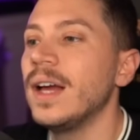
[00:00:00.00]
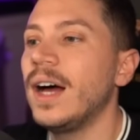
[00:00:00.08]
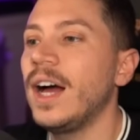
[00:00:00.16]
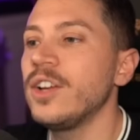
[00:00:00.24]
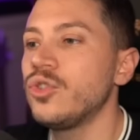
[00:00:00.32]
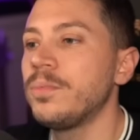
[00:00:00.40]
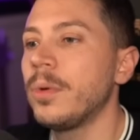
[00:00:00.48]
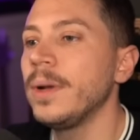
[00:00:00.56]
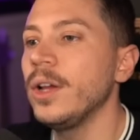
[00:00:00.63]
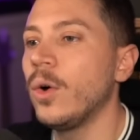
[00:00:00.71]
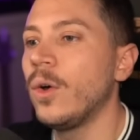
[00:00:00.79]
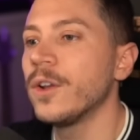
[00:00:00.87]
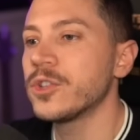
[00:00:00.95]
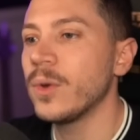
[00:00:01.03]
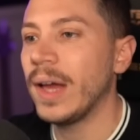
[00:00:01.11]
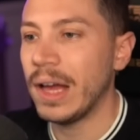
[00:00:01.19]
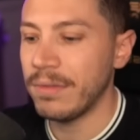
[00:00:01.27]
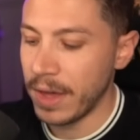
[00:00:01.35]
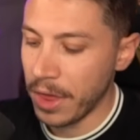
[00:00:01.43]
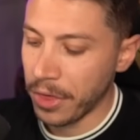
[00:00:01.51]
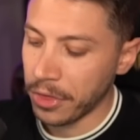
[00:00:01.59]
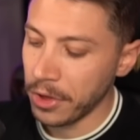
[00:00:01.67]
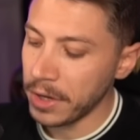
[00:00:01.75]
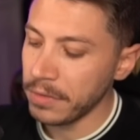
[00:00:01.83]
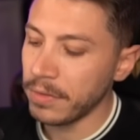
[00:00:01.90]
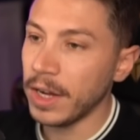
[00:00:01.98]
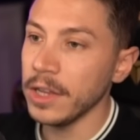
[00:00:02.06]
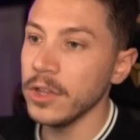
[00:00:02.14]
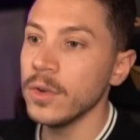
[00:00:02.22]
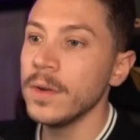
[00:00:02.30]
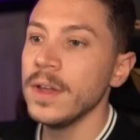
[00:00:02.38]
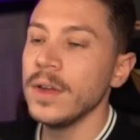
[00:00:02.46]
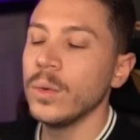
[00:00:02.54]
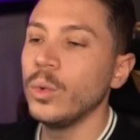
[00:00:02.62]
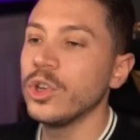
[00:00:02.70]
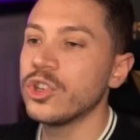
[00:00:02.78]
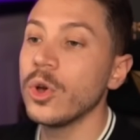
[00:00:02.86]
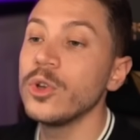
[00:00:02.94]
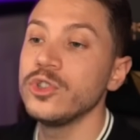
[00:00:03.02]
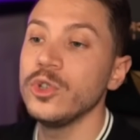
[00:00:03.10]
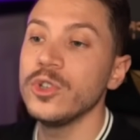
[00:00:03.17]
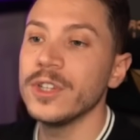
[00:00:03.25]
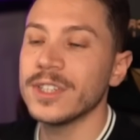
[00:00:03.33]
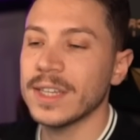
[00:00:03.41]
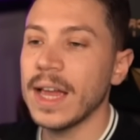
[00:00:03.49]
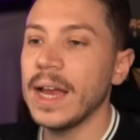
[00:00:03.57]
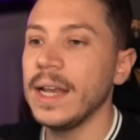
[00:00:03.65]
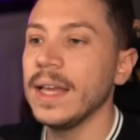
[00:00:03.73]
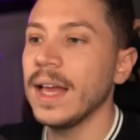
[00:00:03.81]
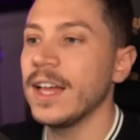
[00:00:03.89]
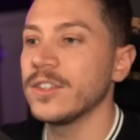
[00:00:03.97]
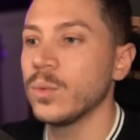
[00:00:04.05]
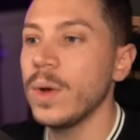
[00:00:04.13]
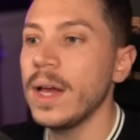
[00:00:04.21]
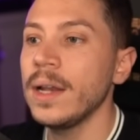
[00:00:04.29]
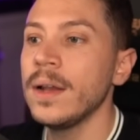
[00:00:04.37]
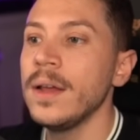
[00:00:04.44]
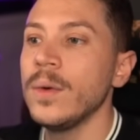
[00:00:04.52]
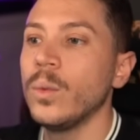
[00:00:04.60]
I should probably also have a third value which shows you scaling as well,